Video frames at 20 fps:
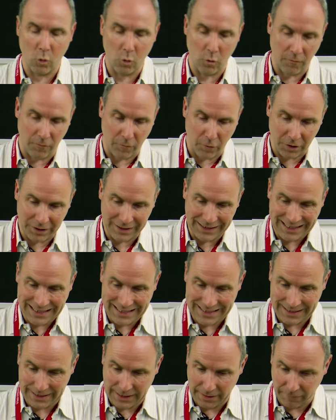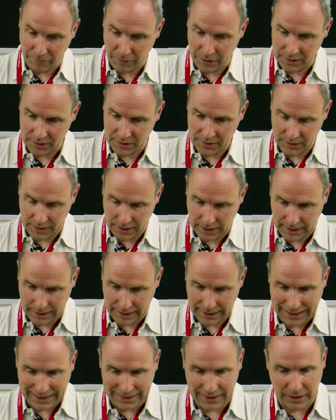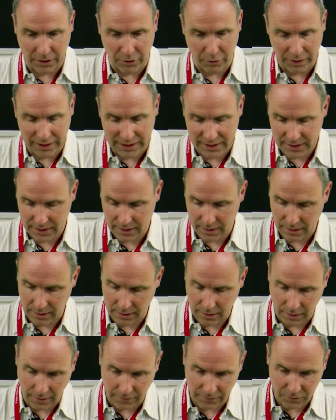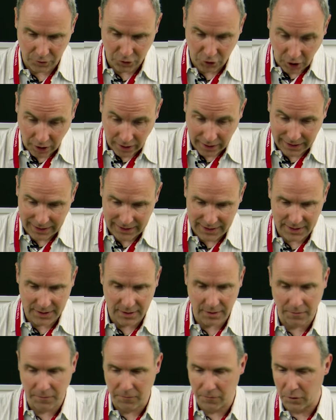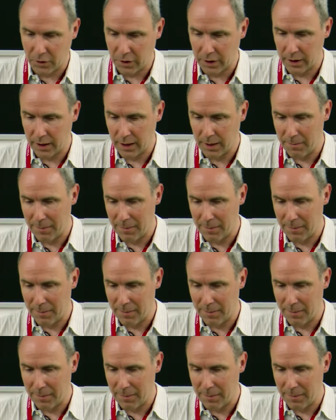for these different categories of targets for a